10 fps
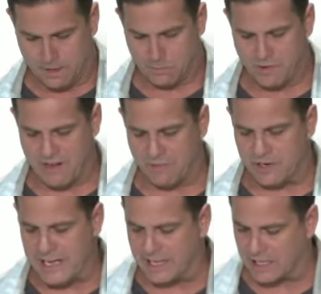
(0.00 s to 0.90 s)
And we've never
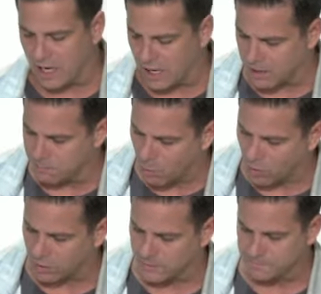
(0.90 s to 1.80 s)
needed God
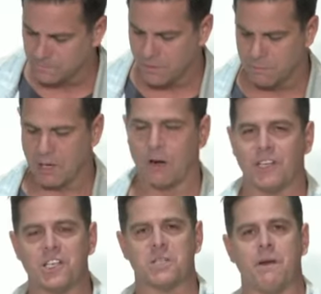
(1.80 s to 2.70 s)
more, but our
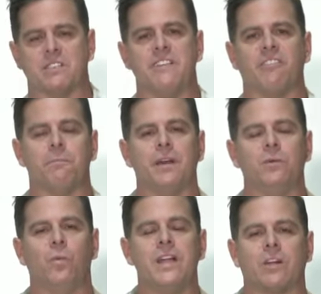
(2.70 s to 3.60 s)
attention spans have never
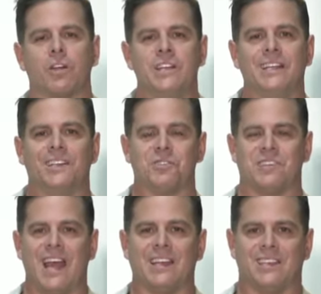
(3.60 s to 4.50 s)
been weaker. You need to
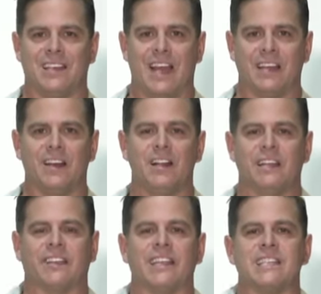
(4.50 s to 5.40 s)
understand today
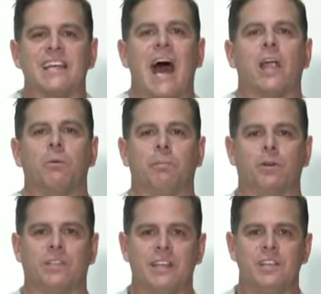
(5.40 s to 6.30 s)
that the desire
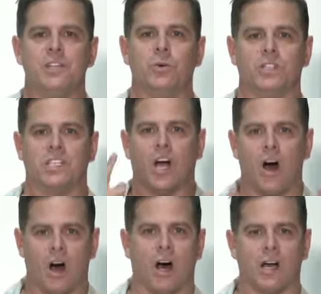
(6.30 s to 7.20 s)
building in you,
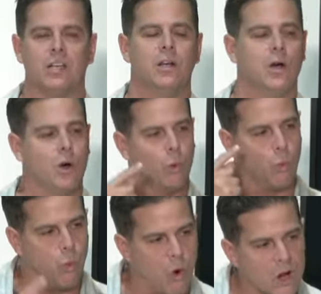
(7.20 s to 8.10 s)
God
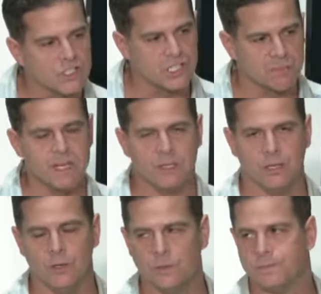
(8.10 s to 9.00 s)
wants to speak to
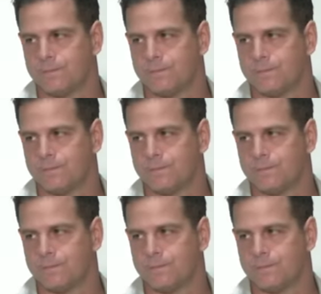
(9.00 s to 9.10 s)
you.